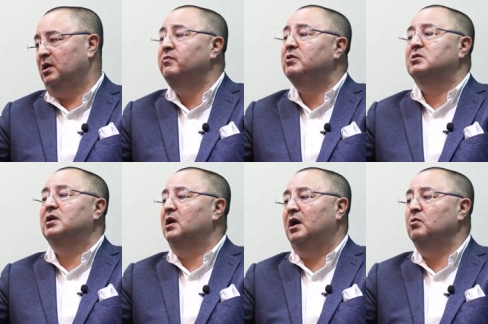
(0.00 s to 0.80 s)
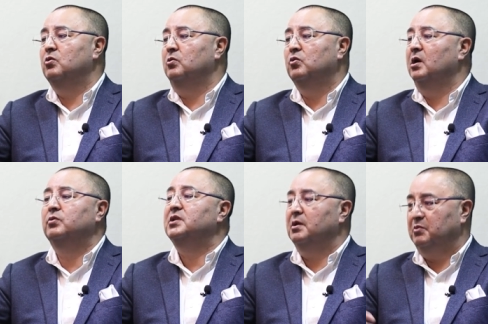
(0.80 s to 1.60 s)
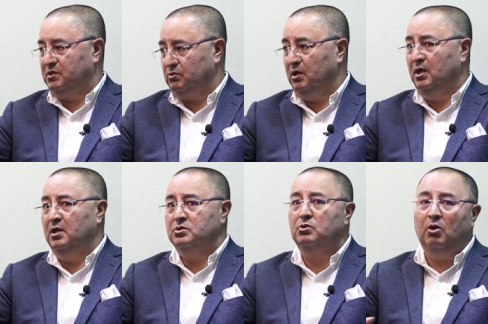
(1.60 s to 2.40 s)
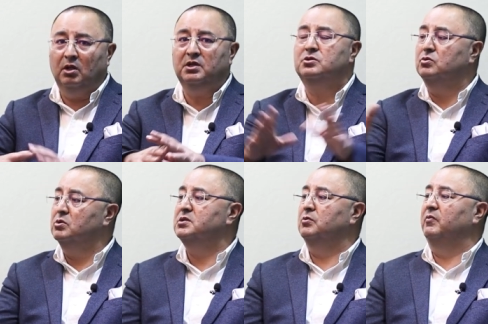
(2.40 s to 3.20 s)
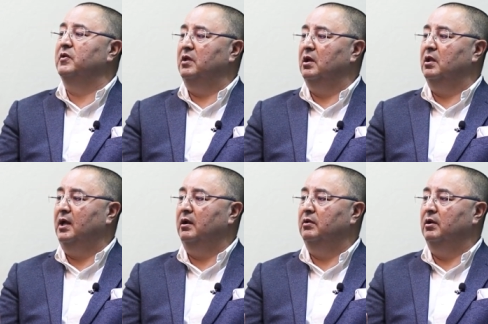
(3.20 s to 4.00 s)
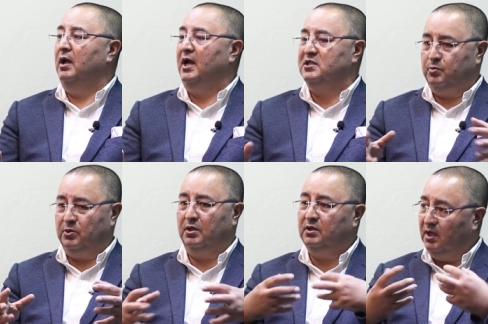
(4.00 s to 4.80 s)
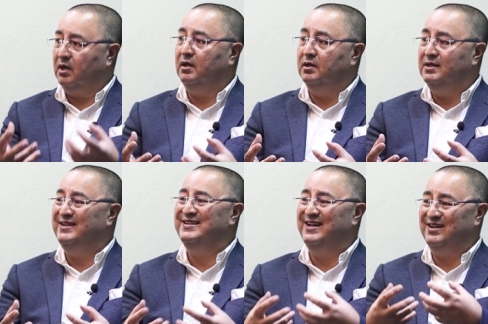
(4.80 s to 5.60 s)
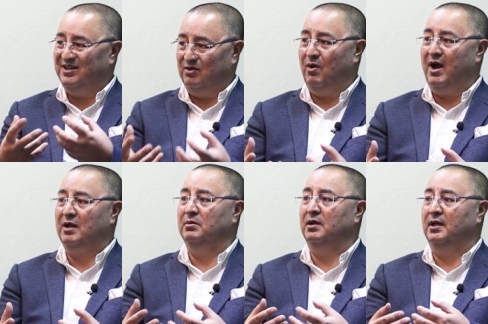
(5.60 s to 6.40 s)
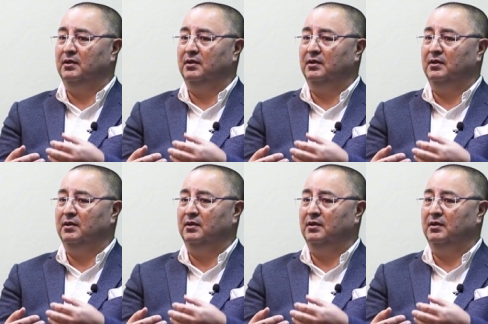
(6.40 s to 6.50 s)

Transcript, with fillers: Every hotel can't work, work with every, every school. school. So all the schools over there that as per their need and requirement